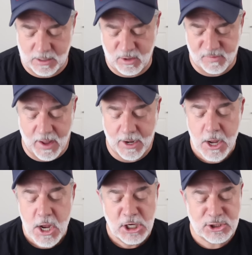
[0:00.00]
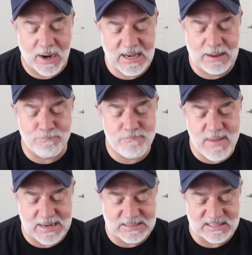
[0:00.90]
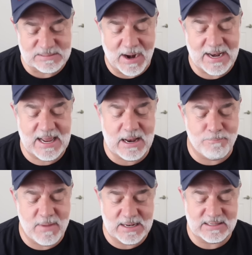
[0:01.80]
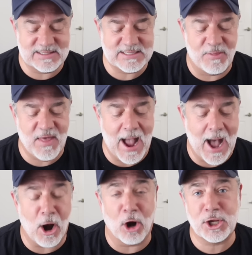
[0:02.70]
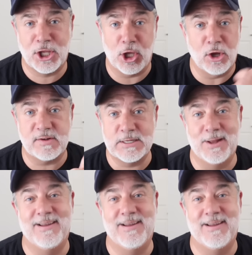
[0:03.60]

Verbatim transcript: to music. So I need mittens, but I needed mittens that are cute.